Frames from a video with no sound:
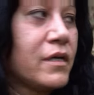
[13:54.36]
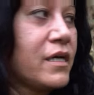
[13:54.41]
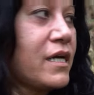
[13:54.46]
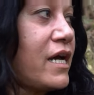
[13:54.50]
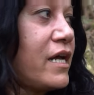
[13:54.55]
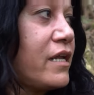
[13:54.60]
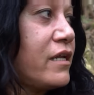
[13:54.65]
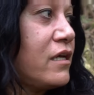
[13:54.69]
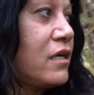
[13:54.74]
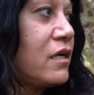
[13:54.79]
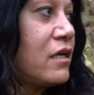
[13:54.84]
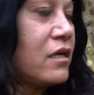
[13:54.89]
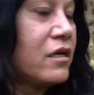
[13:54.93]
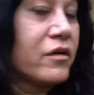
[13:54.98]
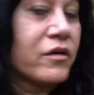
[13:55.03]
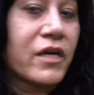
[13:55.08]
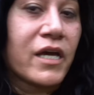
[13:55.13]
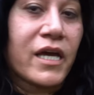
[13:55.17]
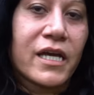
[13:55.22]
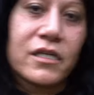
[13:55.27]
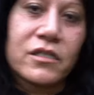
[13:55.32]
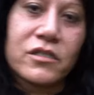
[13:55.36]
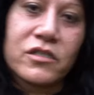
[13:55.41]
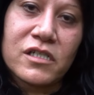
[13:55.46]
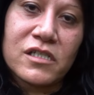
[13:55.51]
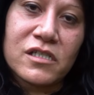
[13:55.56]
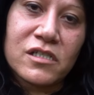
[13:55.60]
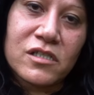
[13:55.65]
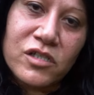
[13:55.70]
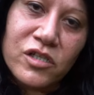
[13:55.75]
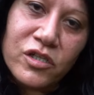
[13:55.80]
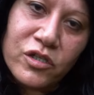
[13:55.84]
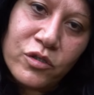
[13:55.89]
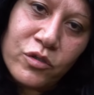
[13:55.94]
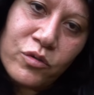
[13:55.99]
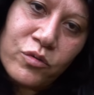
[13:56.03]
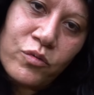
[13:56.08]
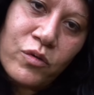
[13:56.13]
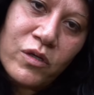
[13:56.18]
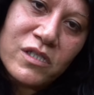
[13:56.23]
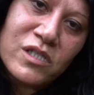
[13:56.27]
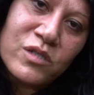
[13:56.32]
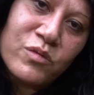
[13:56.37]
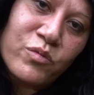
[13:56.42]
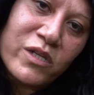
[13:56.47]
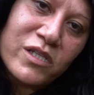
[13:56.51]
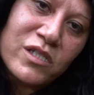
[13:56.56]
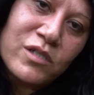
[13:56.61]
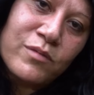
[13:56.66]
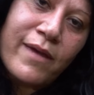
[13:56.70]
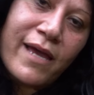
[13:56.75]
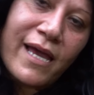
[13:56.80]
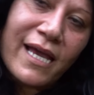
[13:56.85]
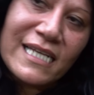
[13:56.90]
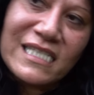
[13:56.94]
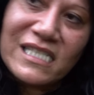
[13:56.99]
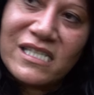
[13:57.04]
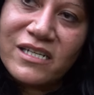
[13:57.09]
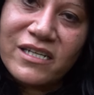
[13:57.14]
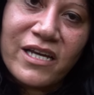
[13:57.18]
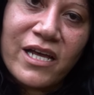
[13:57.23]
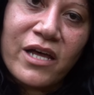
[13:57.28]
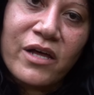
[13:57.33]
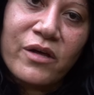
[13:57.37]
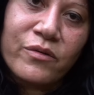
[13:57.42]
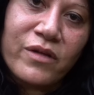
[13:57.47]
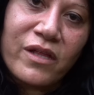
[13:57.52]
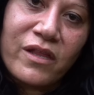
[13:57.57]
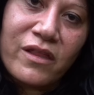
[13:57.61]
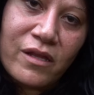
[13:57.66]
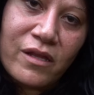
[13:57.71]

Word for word: god. Okay, just two switchbacks to go and